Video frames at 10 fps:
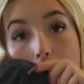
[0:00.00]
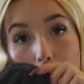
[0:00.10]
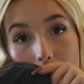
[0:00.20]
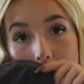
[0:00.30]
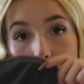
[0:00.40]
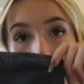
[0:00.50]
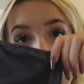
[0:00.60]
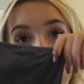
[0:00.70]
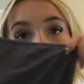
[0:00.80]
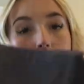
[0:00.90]
I'm obsessed with
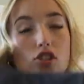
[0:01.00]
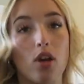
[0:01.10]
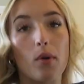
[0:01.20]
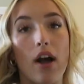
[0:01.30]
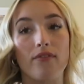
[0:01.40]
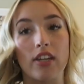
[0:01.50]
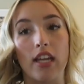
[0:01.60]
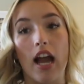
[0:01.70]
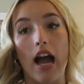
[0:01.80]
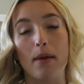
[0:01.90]
this. It's so
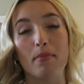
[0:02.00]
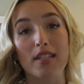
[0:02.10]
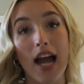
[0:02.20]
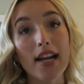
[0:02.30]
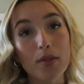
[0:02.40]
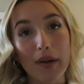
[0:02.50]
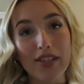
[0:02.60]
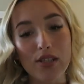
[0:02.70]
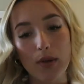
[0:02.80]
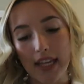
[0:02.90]
comfy. I'm dying to wear
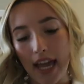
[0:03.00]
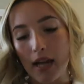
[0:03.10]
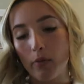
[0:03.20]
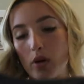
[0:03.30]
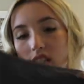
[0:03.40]
this to a game or